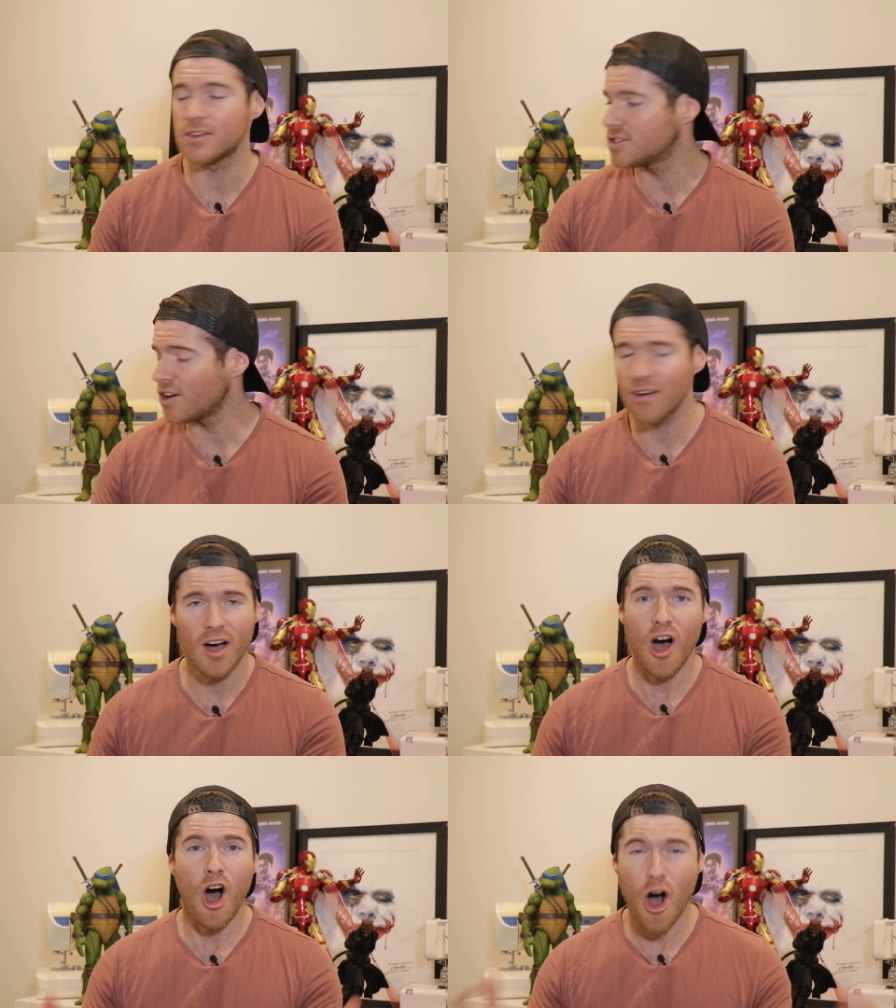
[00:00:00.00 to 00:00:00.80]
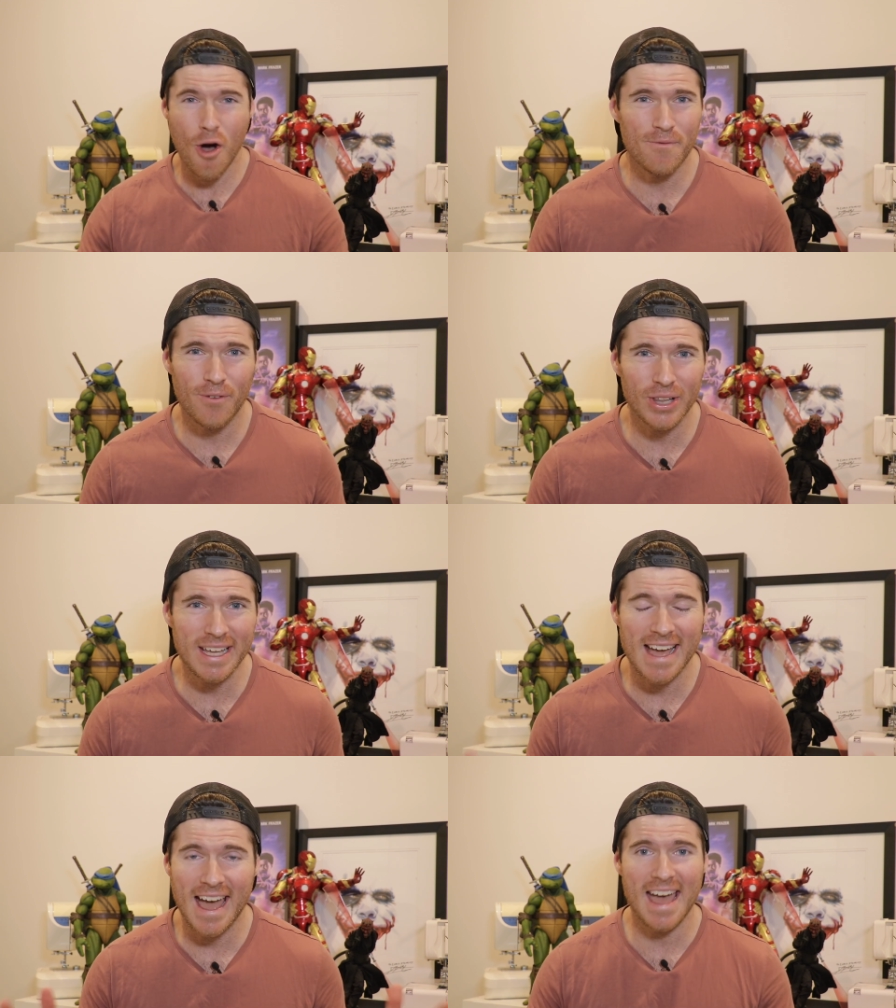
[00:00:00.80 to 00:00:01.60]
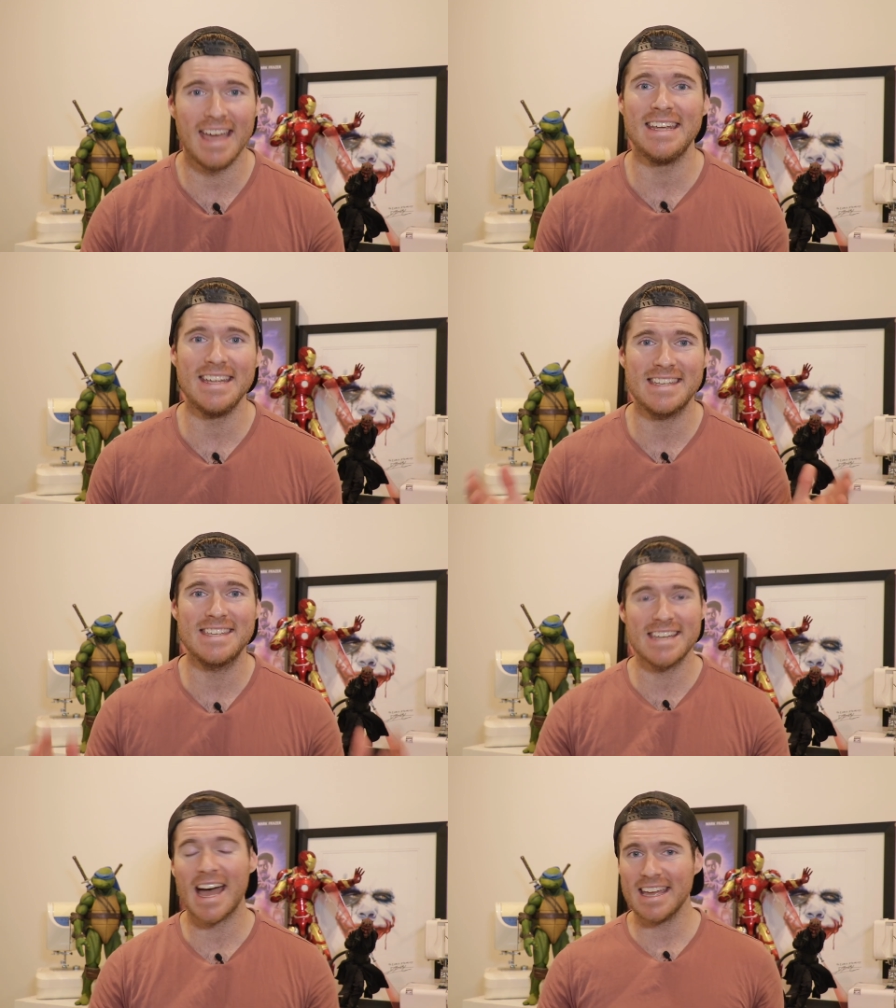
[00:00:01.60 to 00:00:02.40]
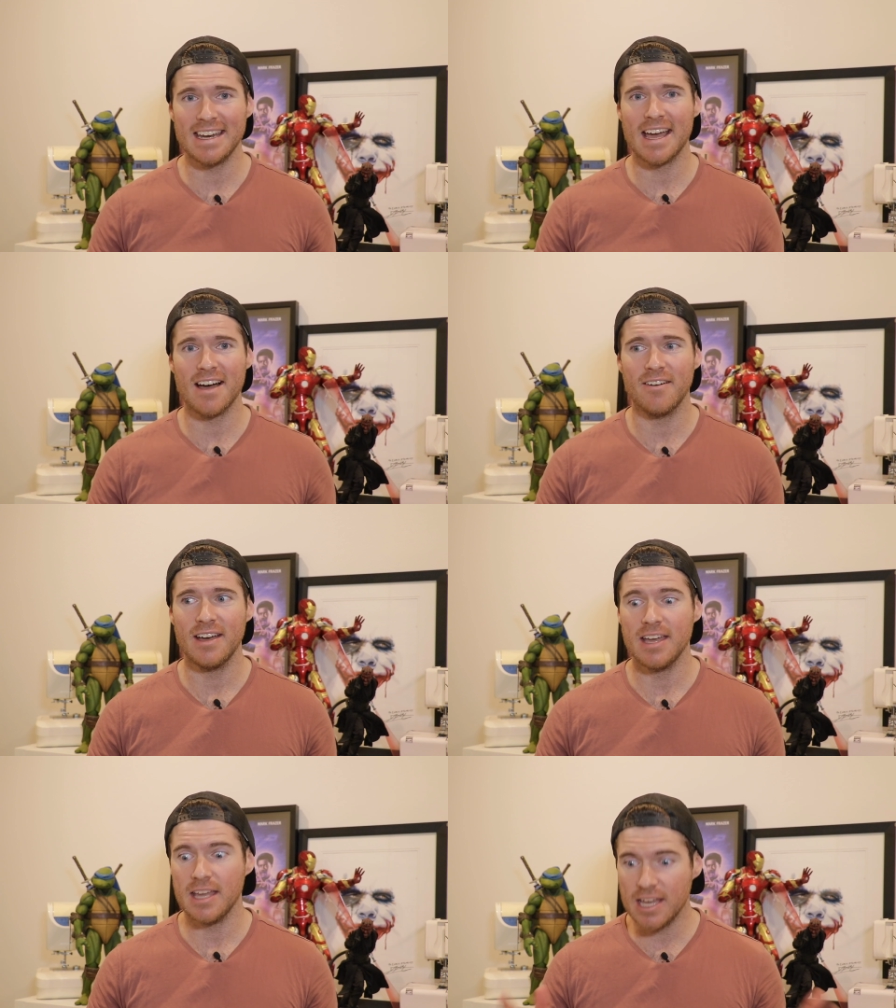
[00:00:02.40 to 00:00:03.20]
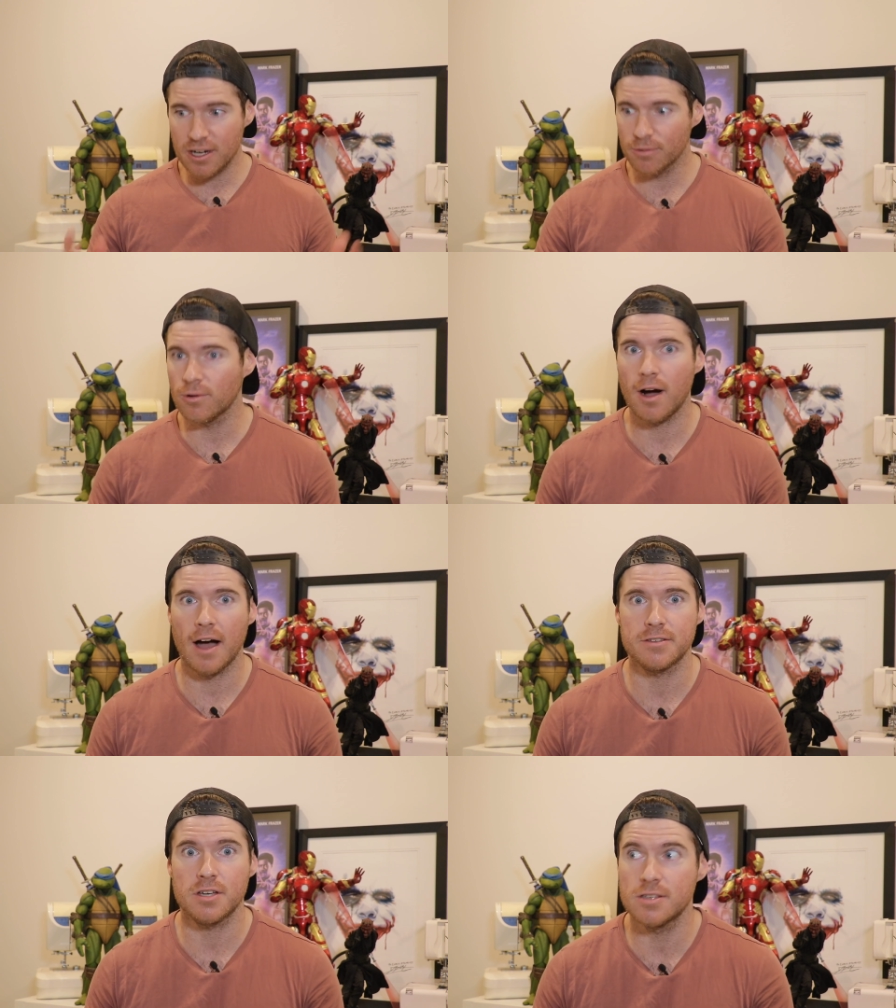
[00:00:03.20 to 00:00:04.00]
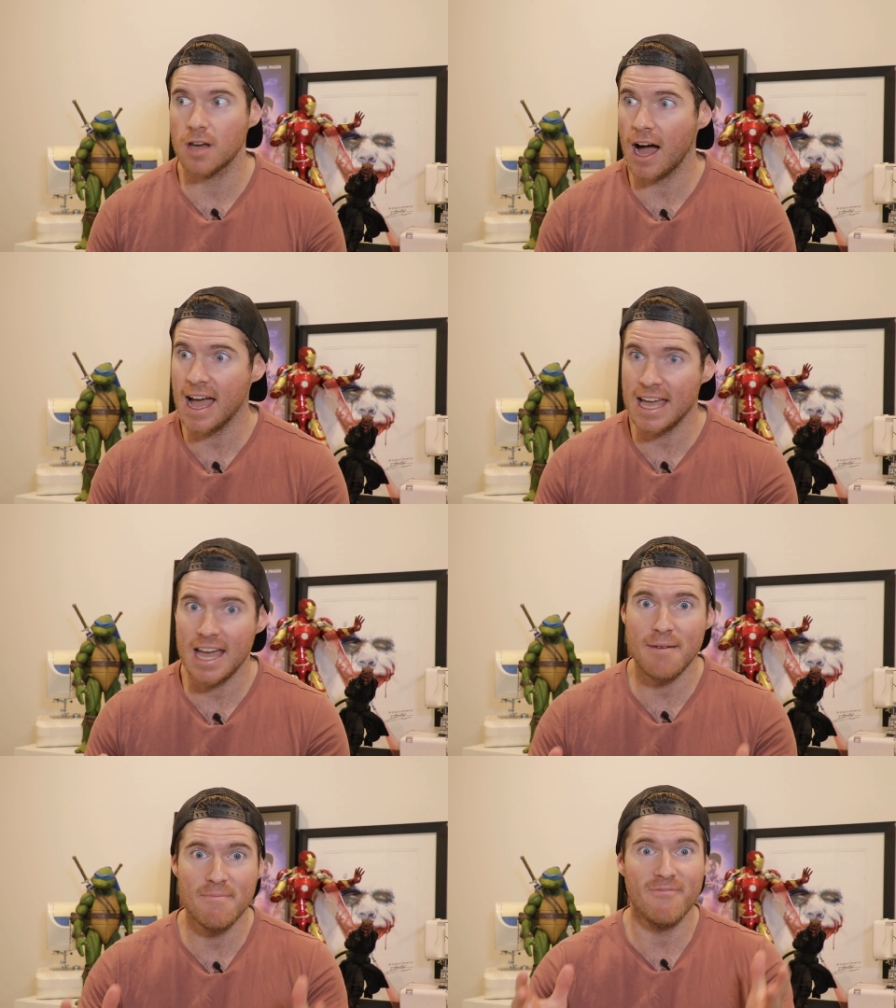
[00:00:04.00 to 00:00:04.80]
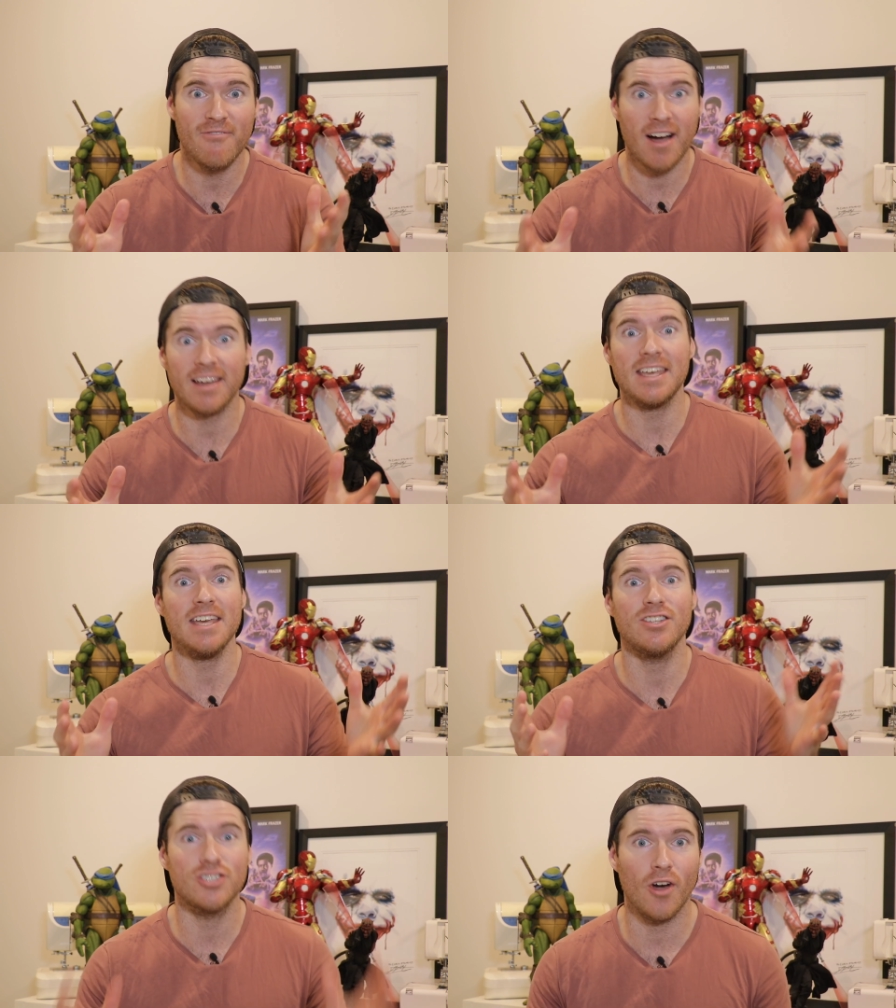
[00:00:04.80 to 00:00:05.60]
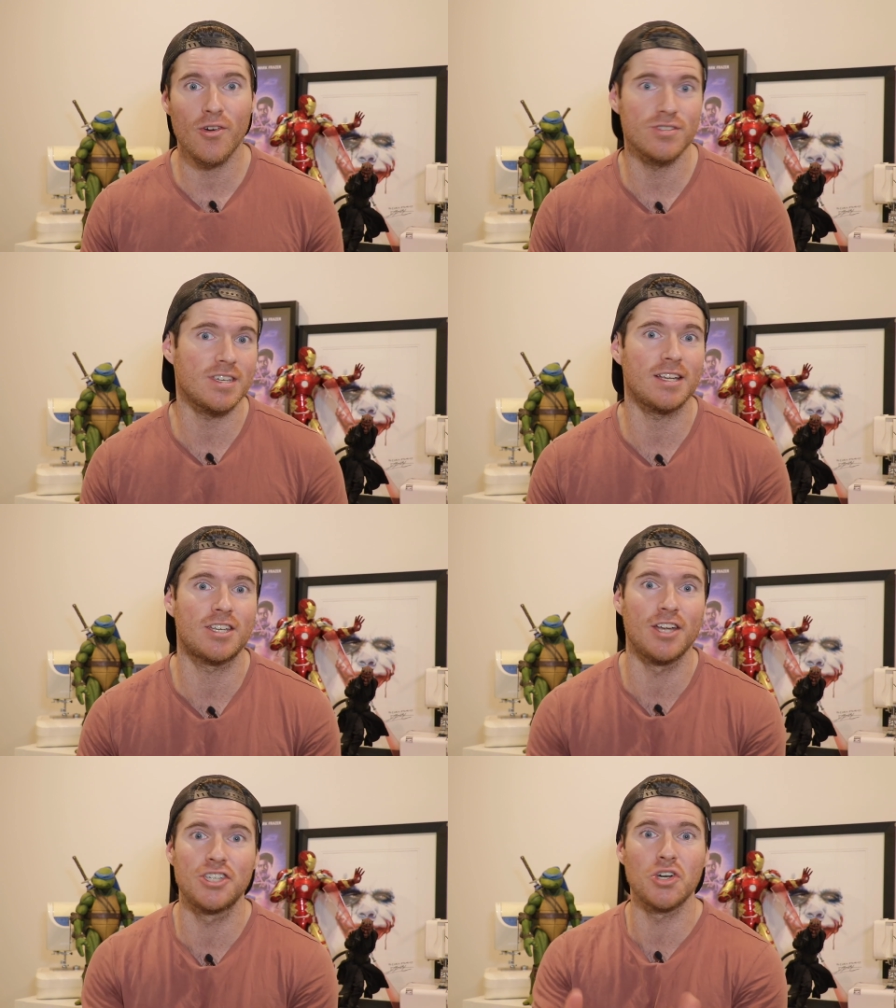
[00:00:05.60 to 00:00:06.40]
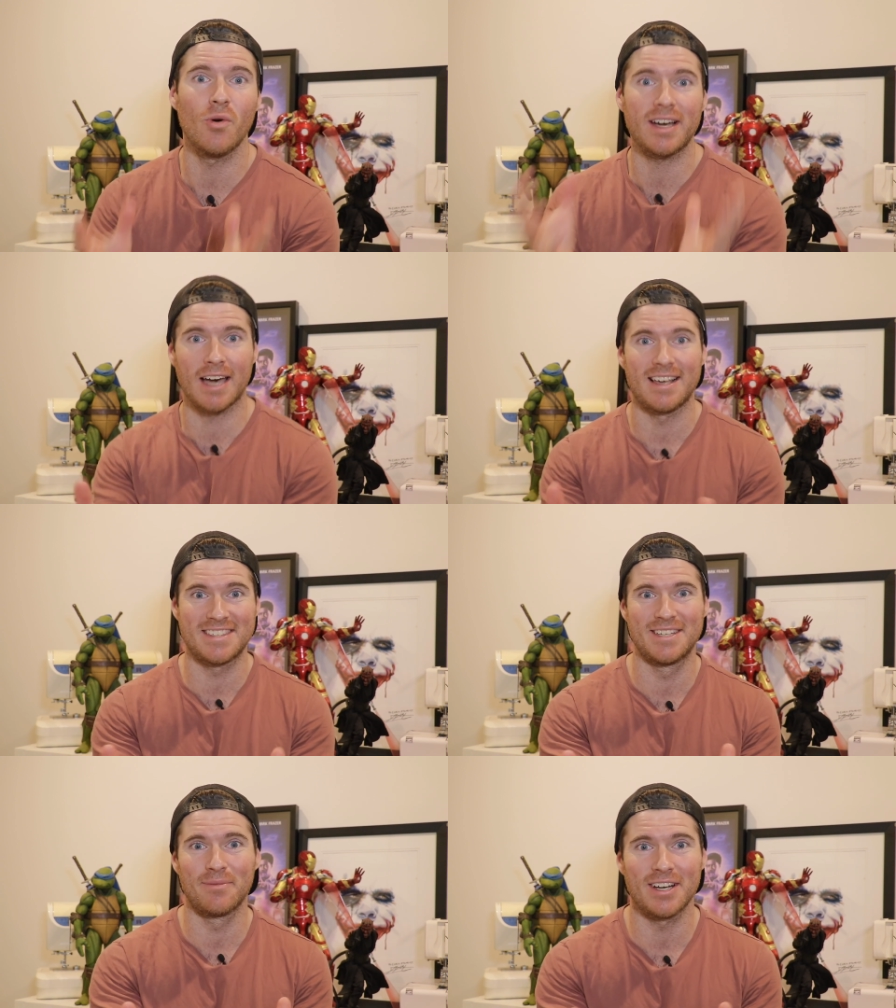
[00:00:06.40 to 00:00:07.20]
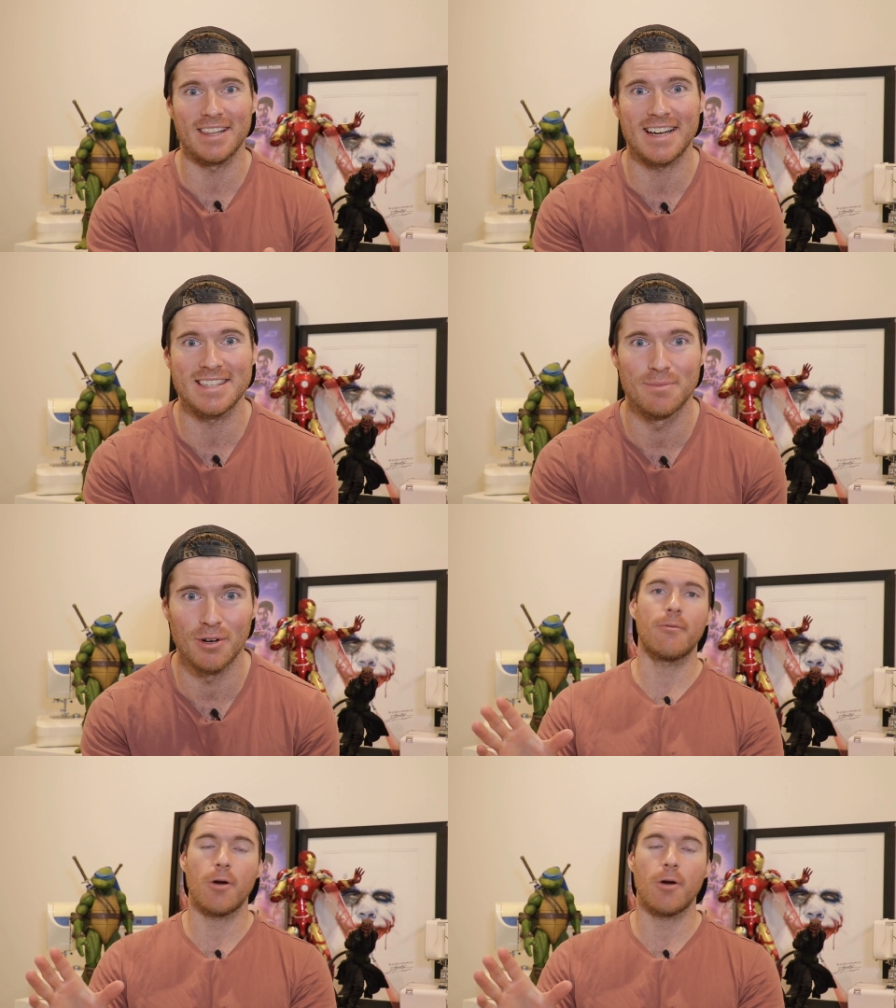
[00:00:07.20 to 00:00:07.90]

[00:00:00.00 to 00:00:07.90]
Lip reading: So hopefully any day now, it arrives, because I am fucking jonesing to do a custom collectible.